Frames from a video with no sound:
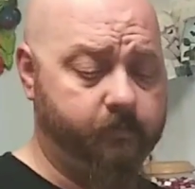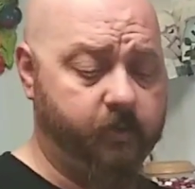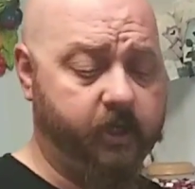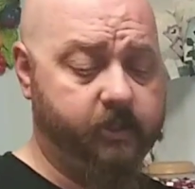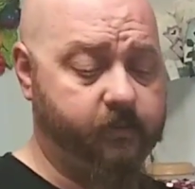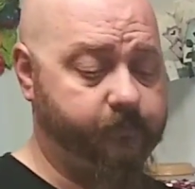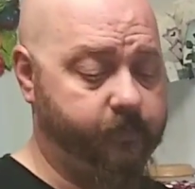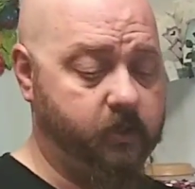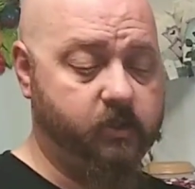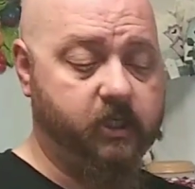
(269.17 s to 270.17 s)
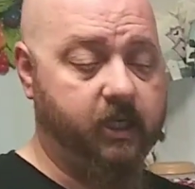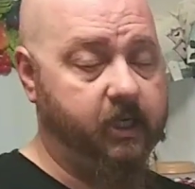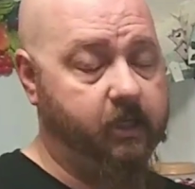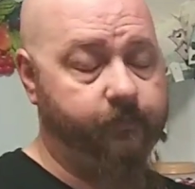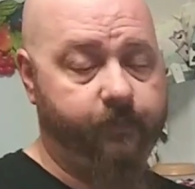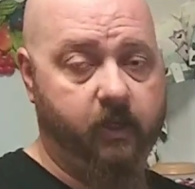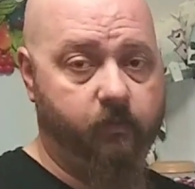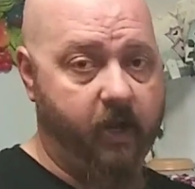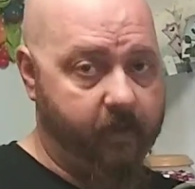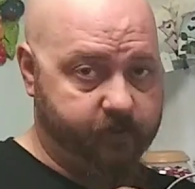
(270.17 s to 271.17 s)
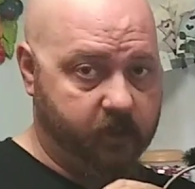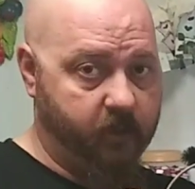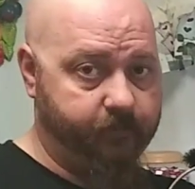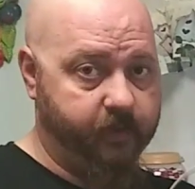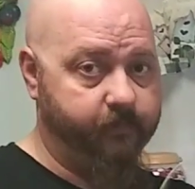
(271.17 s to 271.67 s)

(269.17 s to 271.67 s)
But you see, it wraps up